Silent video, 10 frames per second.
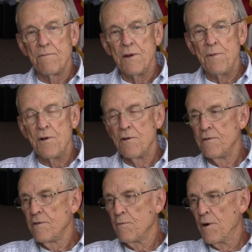maybe
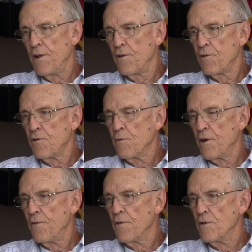20th or
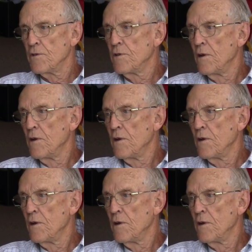21st,